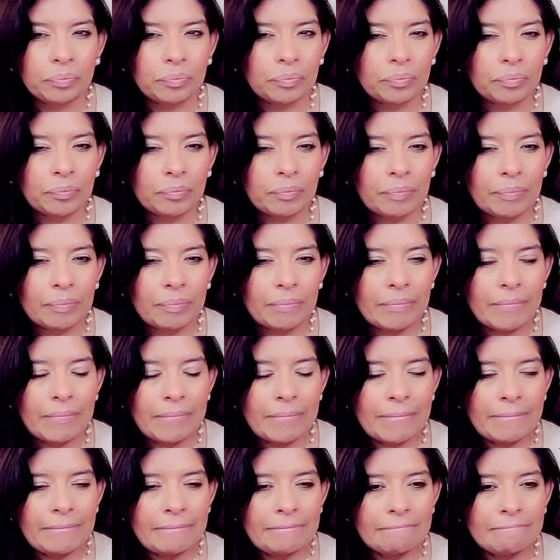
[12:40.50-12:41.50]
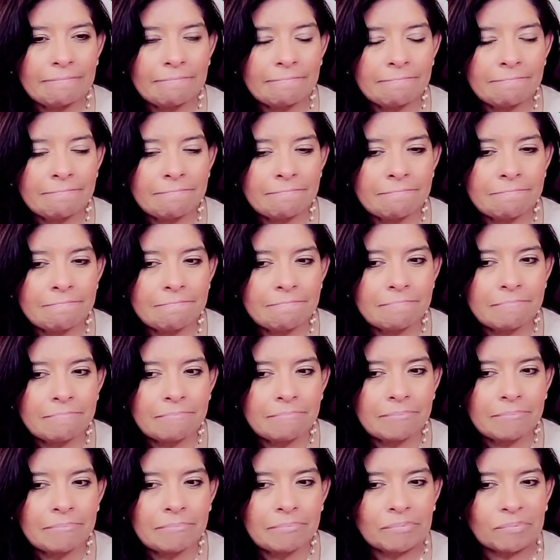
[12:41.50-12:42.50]

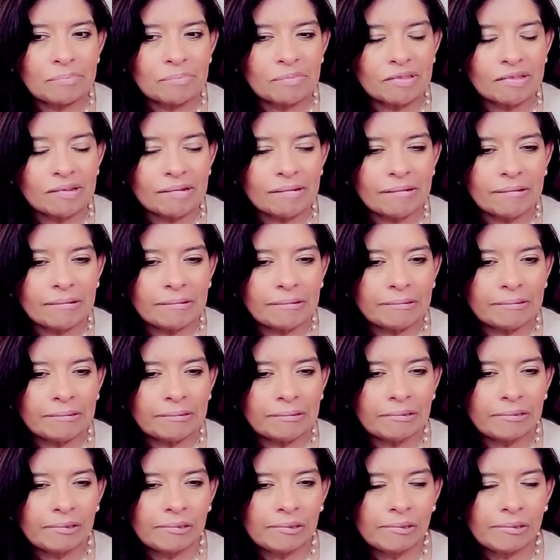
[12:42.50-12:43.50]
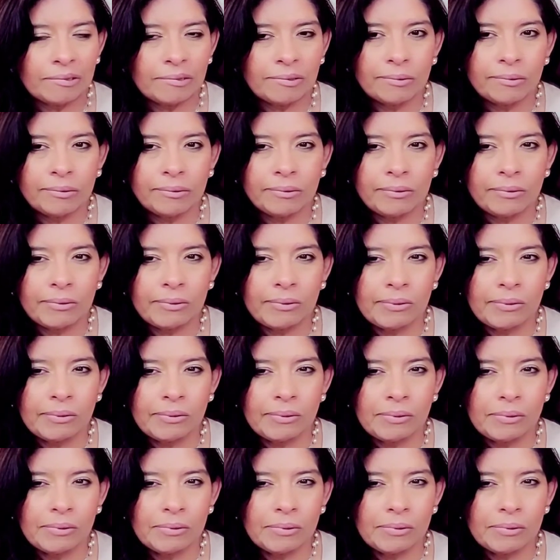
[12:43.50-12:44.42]
The person shown says nothing.